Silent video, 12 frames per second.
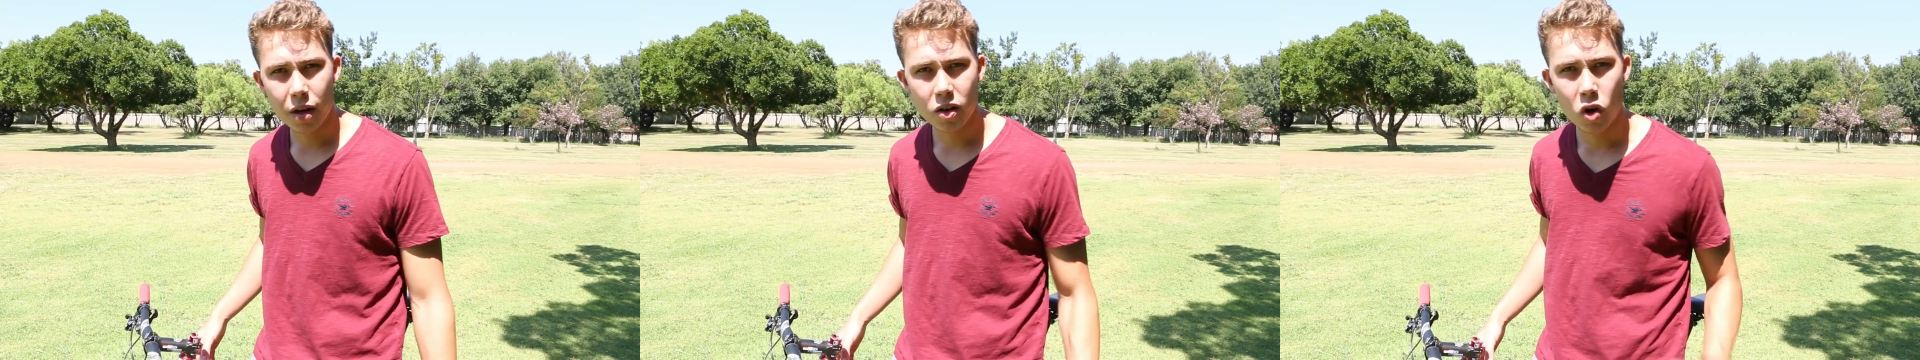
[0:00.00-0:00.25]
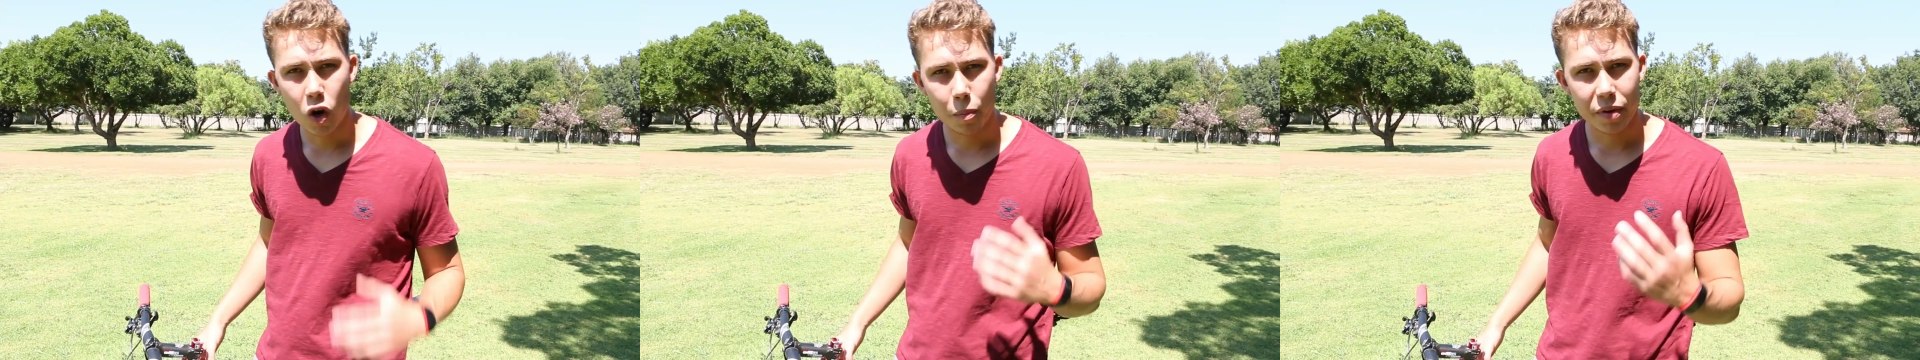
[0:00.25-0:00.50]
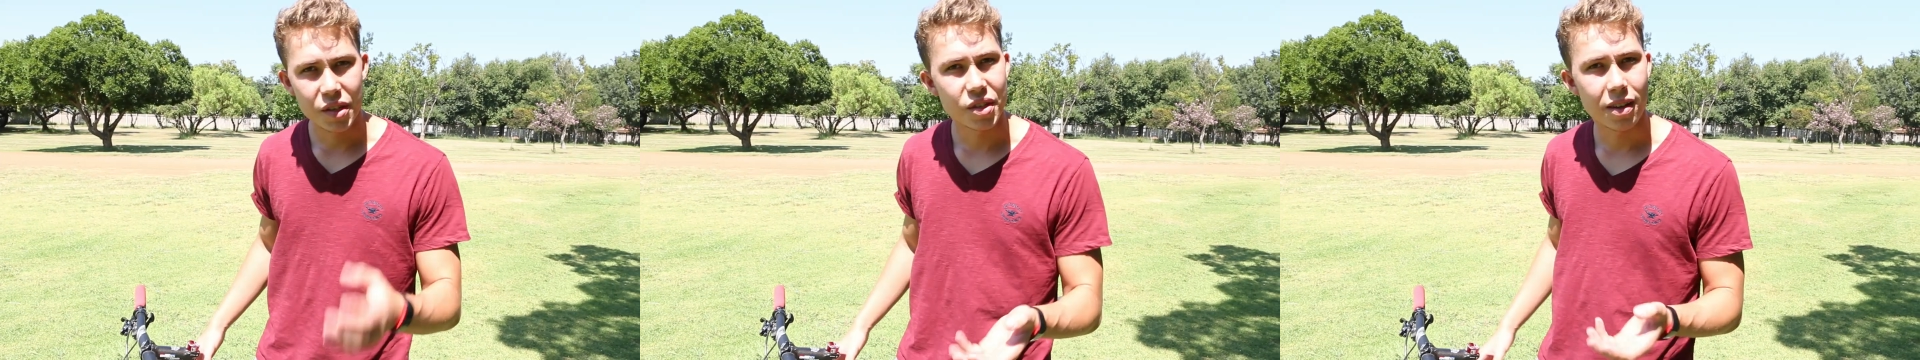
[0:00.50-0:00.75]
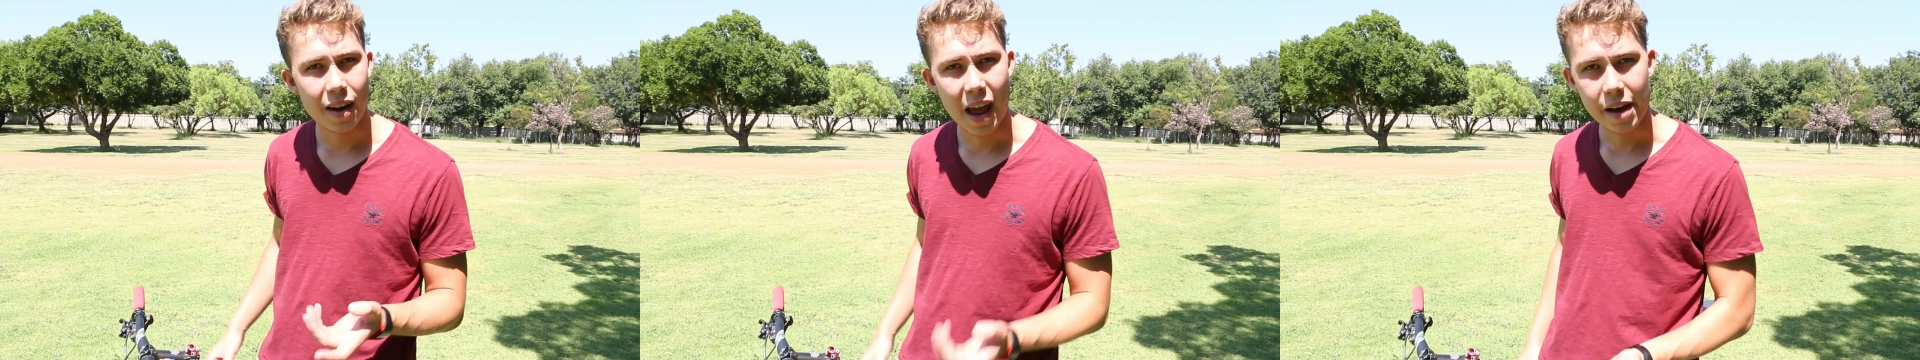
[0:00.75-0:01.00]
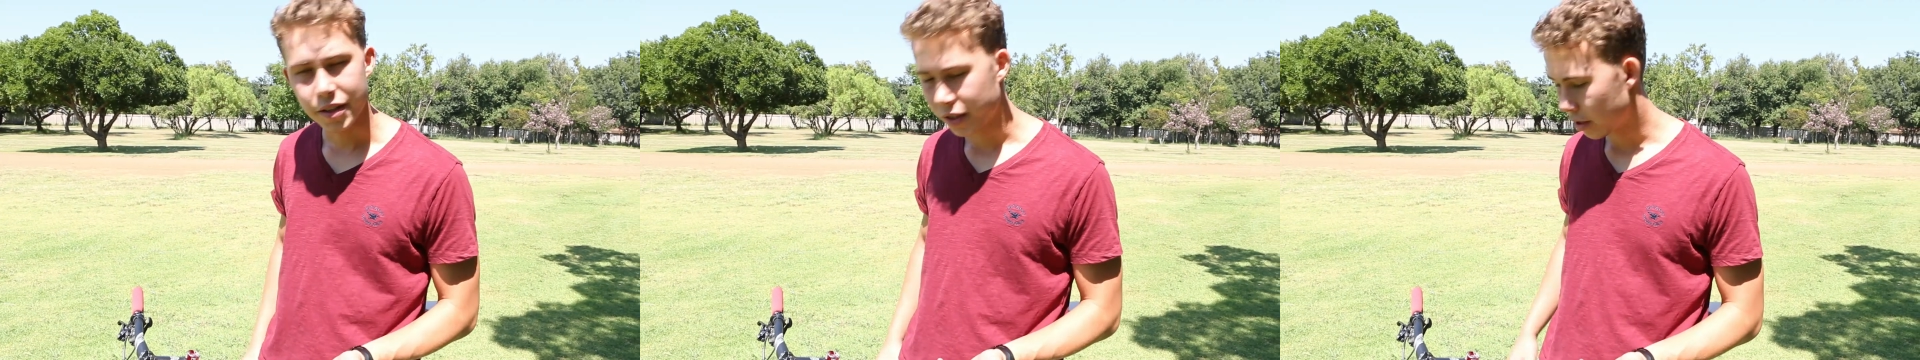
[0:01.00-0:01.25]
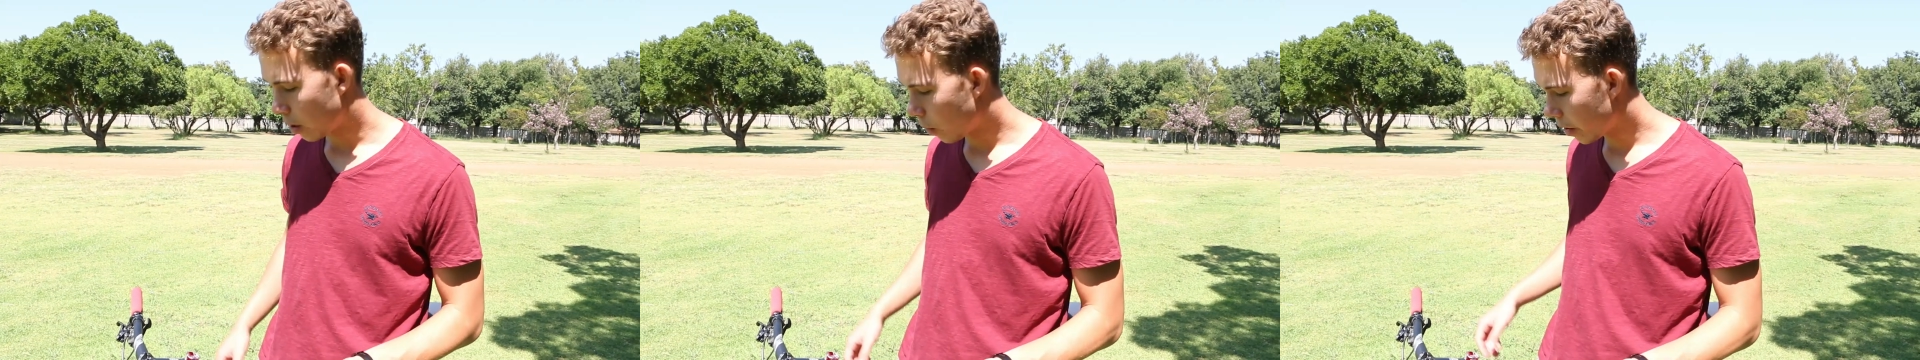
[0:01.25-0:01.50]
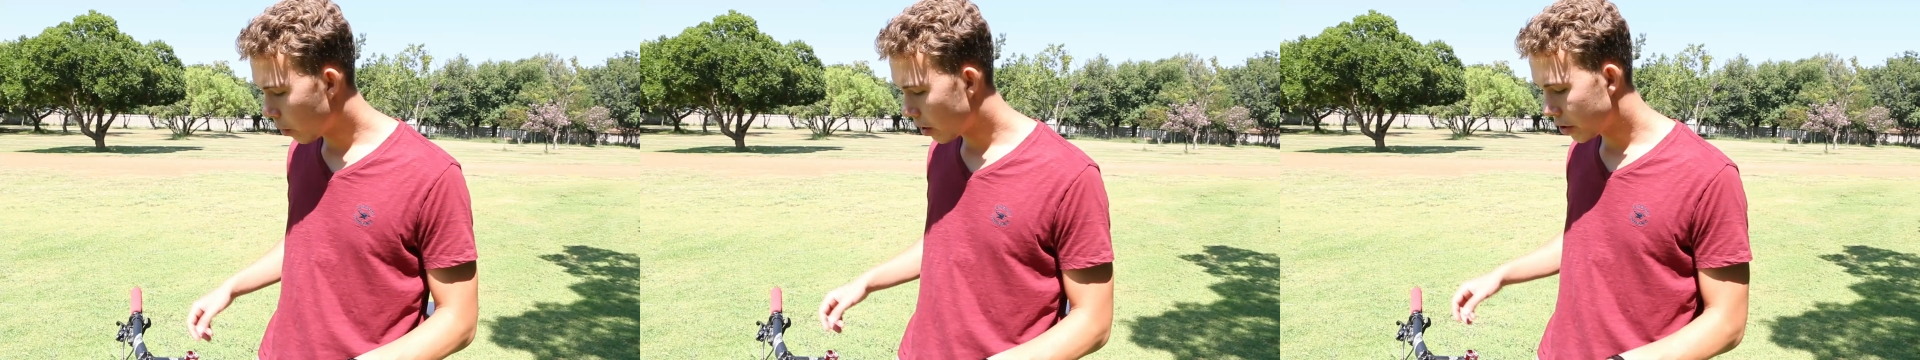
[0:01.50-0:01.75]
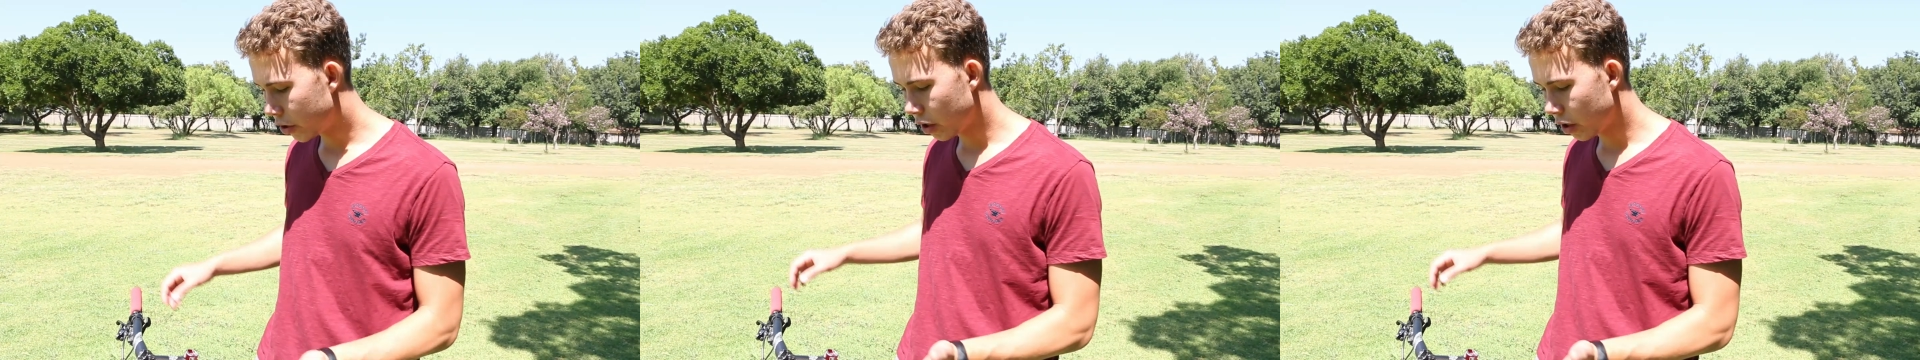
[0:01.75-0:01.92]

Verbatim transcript: bunny hop is next. Now what you want